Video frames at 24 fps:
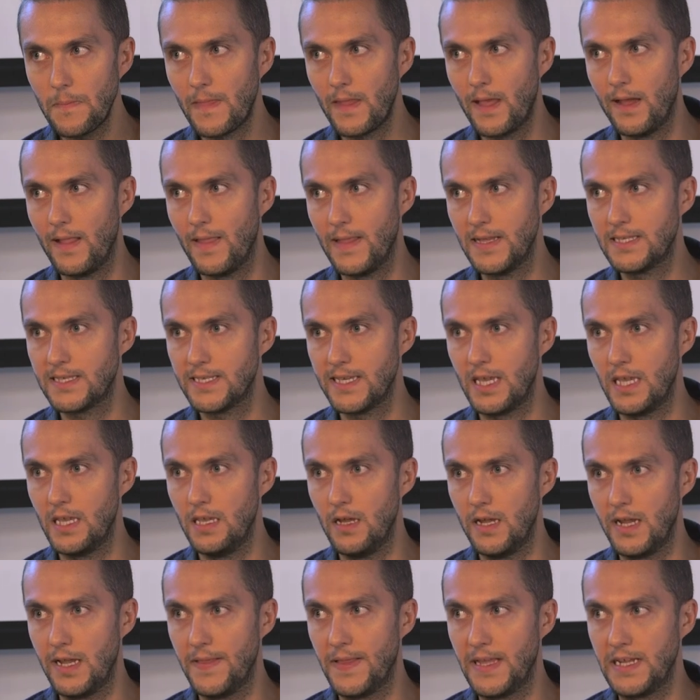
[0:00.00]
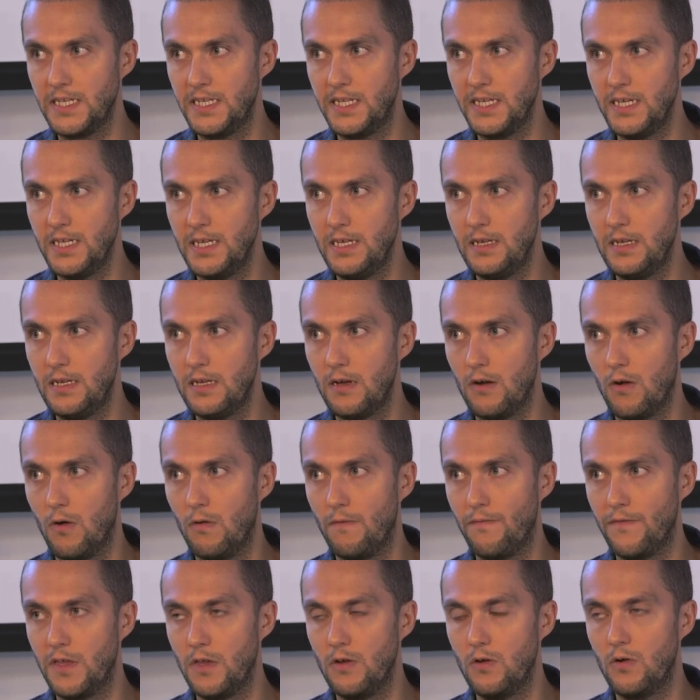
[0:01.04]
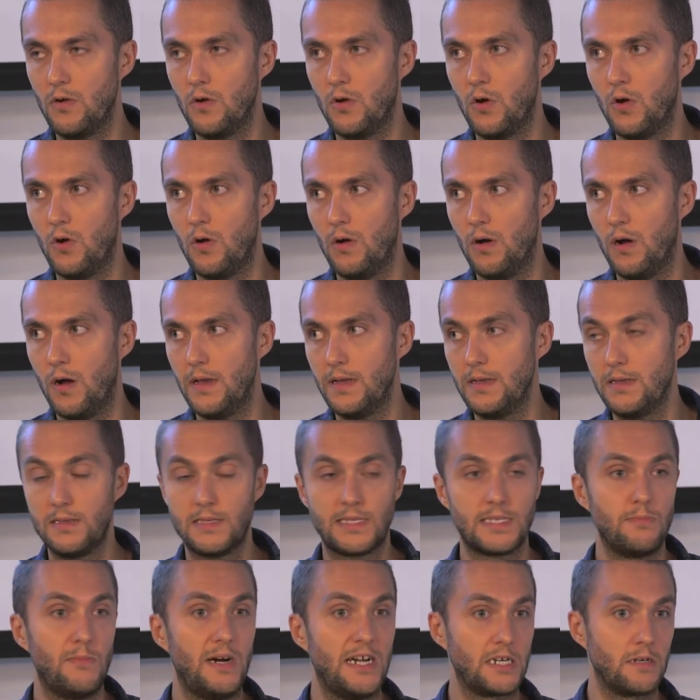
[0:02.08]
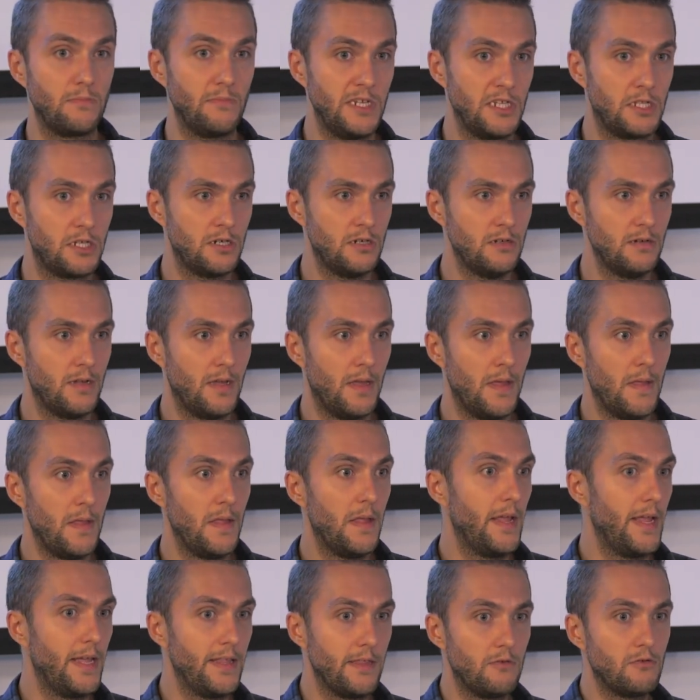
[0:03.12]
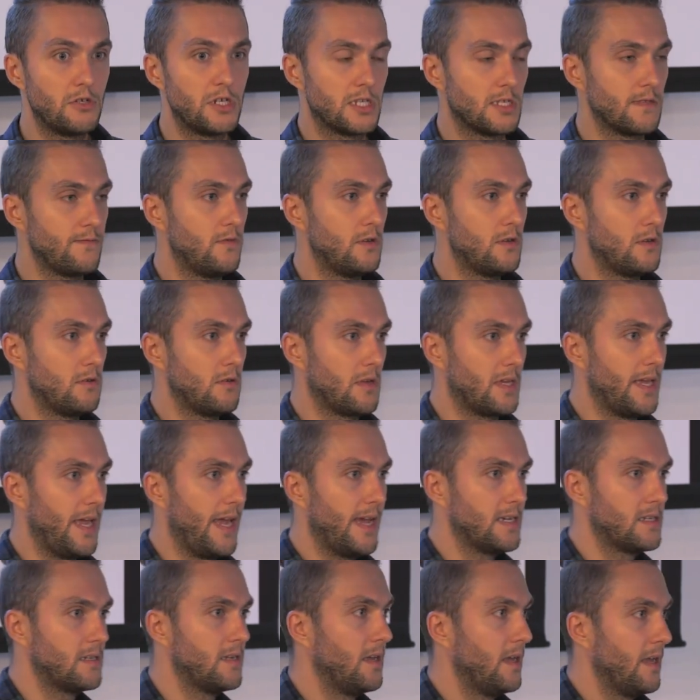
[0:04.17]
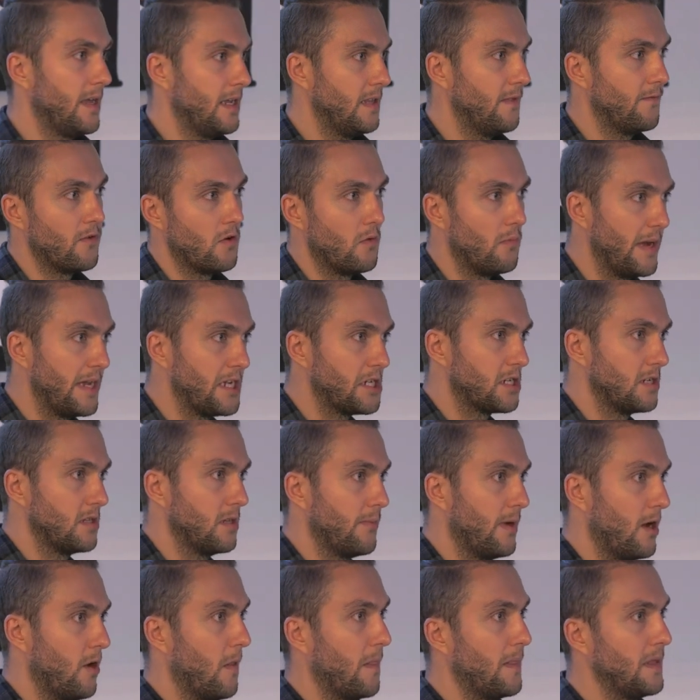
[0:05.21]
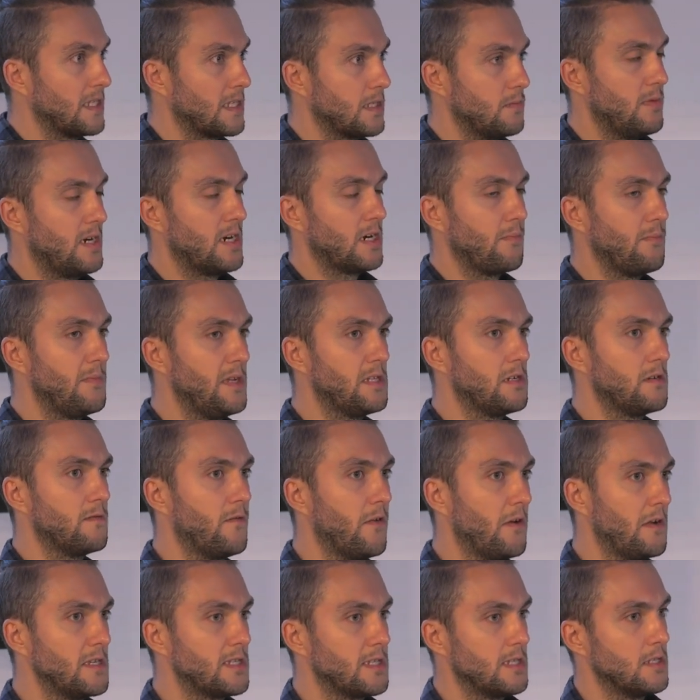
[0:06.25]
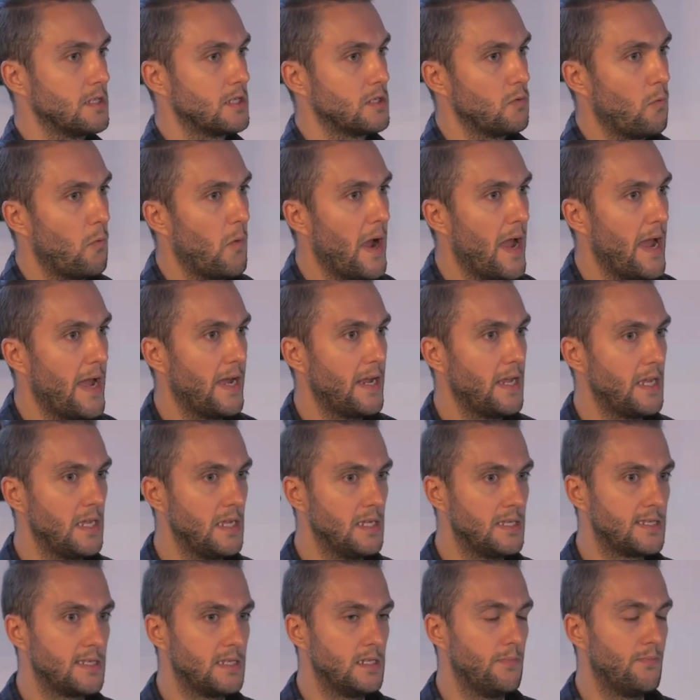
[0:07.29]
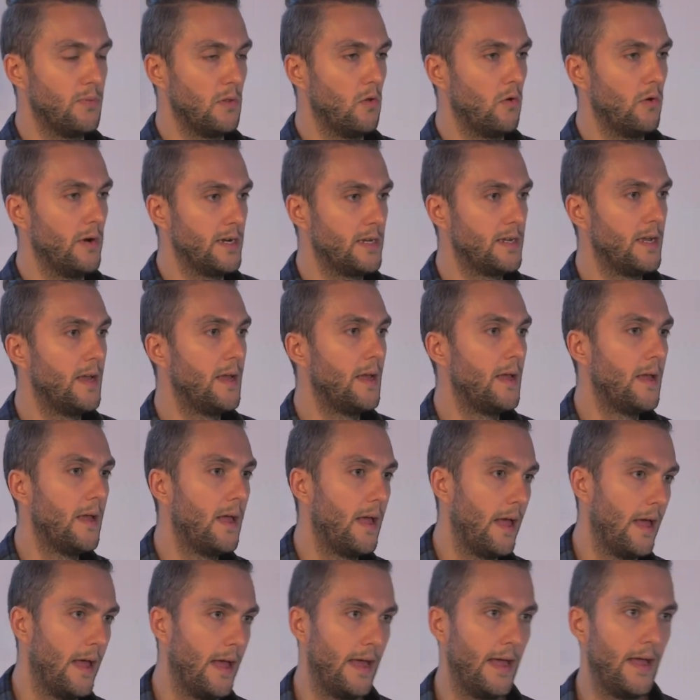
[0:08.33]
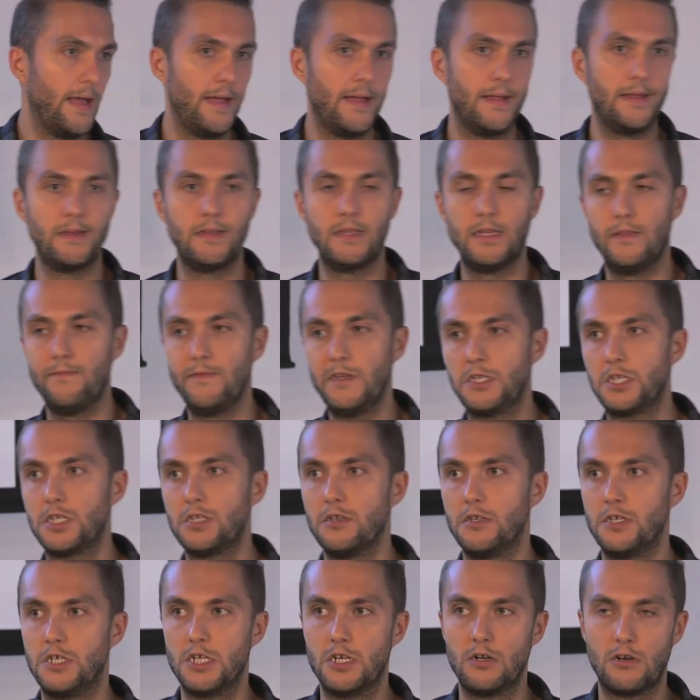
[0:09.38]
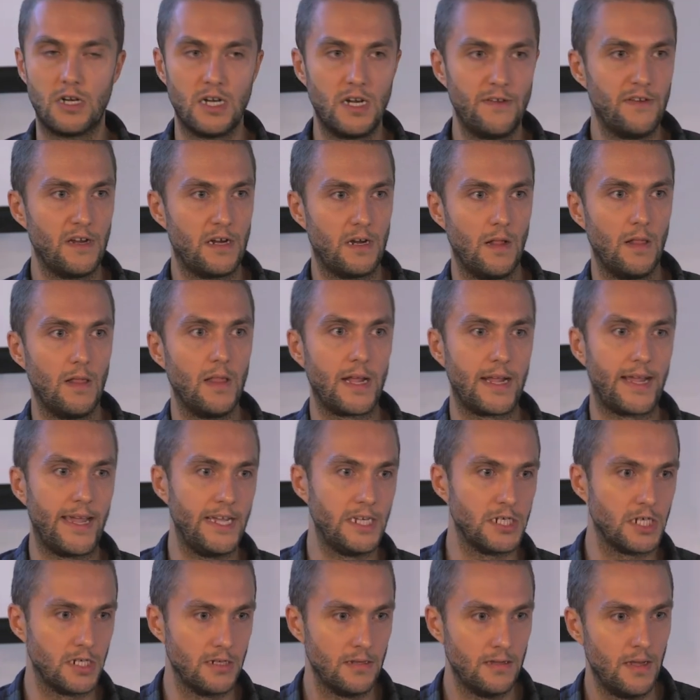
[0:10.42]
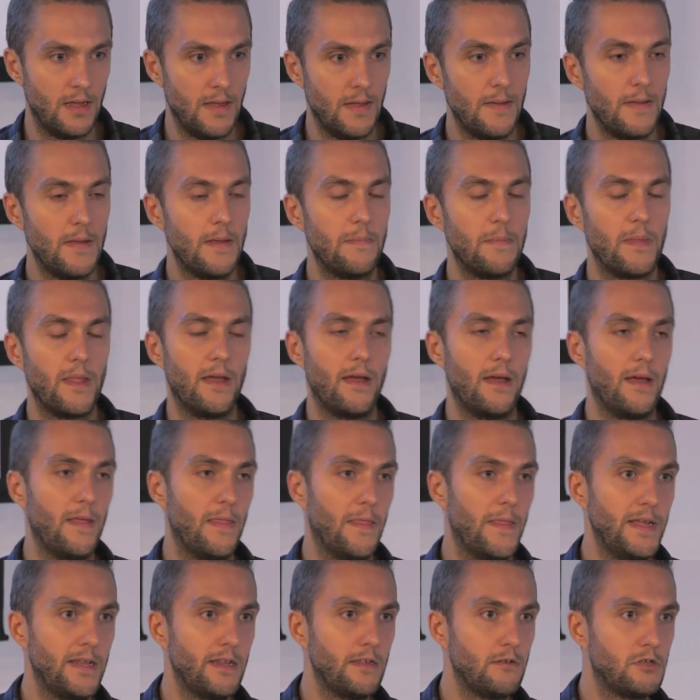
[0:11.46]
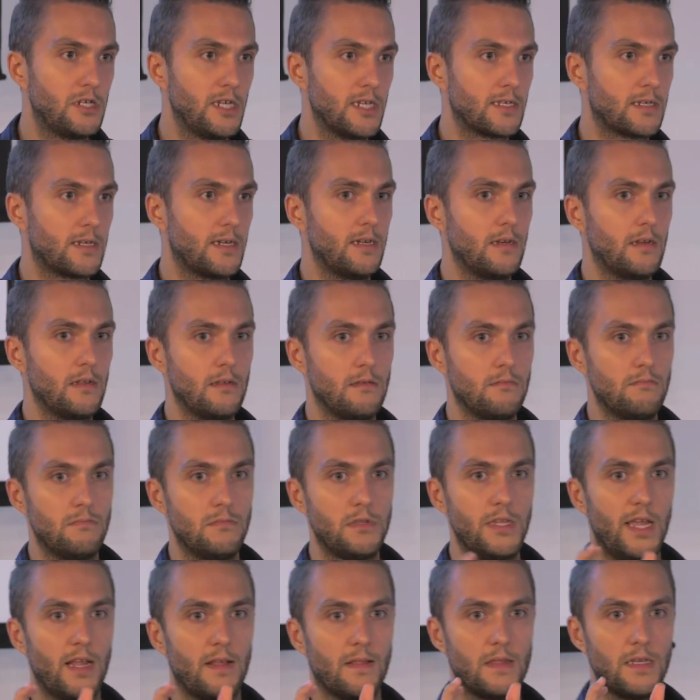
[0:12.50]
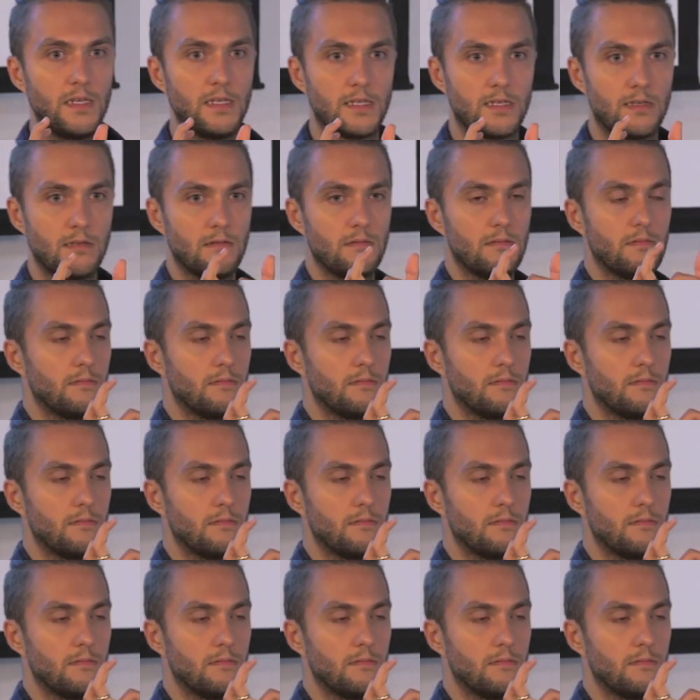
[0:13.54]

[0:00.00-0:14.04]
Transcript: uh, let's say, an ID of your smart meter, and you just want to get information about this smart meter, for instance, where it's deployed, uh, in which geographical location, uh, then you just can take this